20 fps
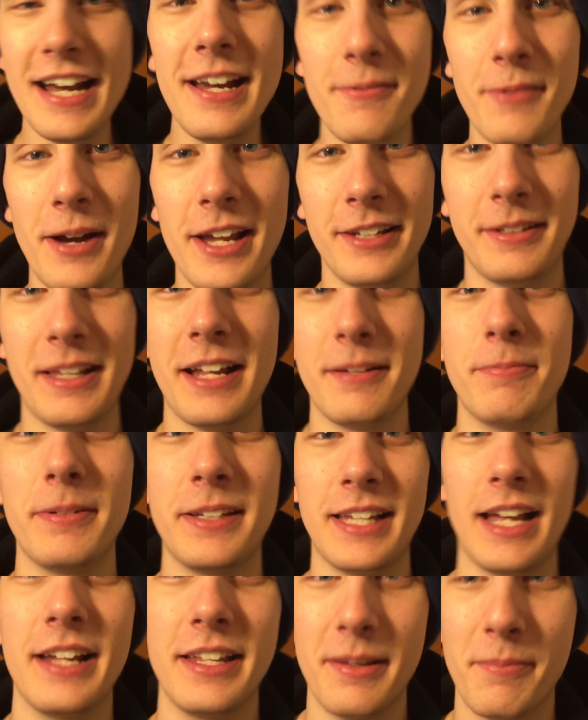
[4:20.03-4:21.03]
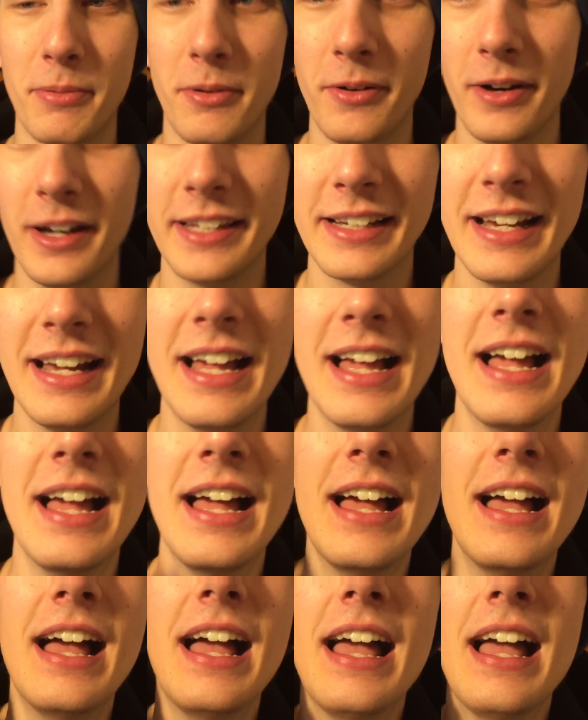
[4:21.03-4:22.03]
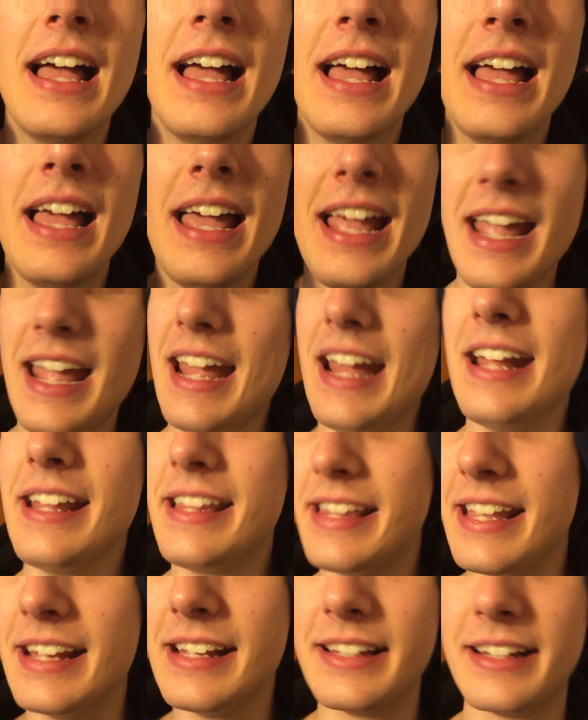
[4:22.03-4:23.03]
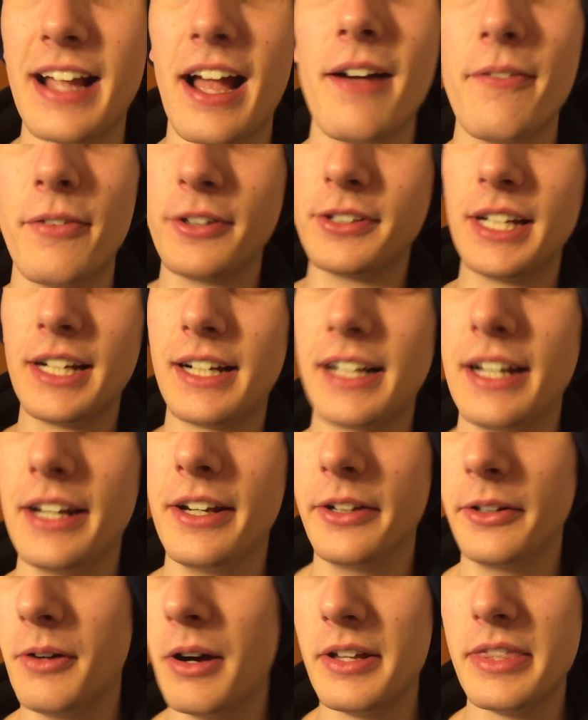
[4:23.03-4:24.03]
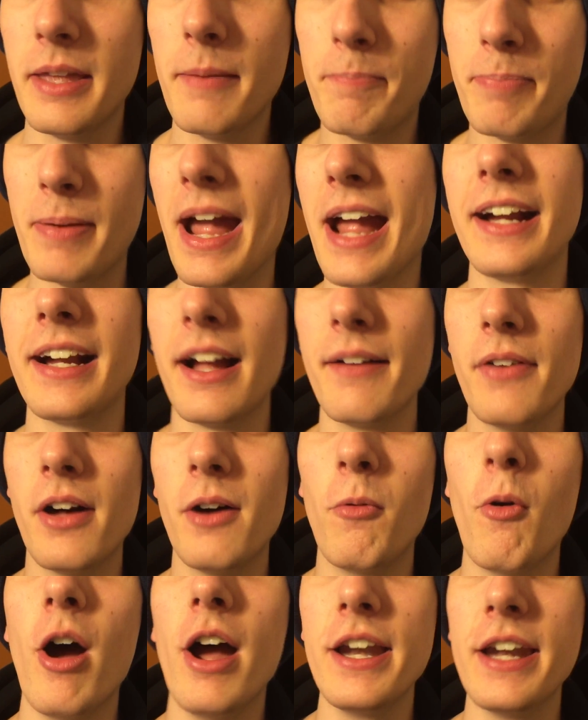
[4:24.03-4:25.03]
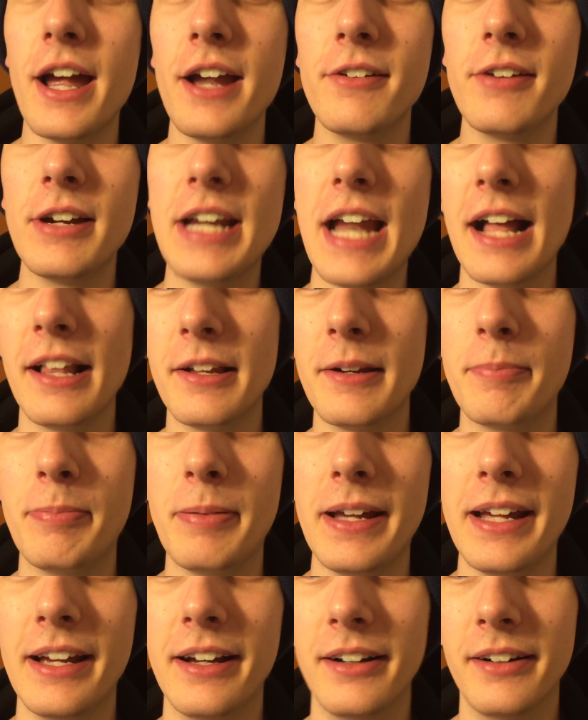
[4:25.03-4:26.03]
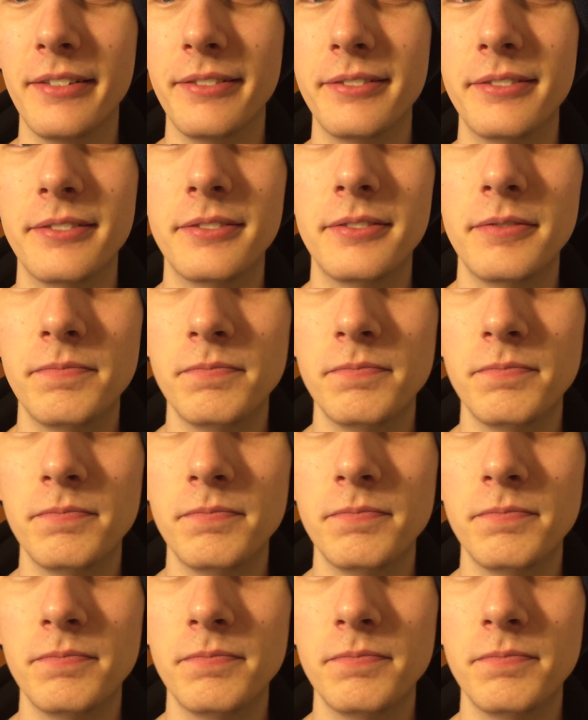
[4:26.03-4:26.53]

Anyways, that's beside the point. It discovers a clue on the back of a $100 bill.